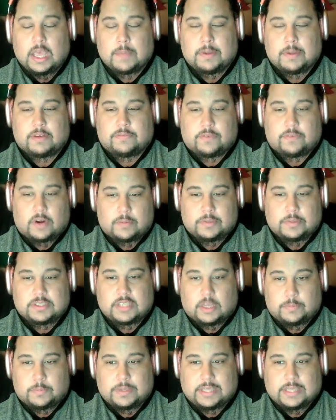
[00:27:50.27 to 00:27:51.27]
about
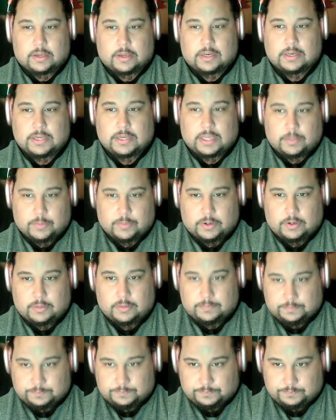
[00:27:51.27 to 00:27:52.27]
farmers helping out a
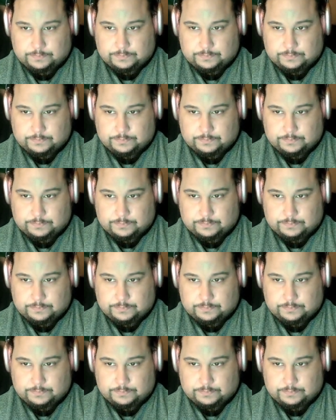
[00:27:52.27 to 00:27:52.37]
neighbor.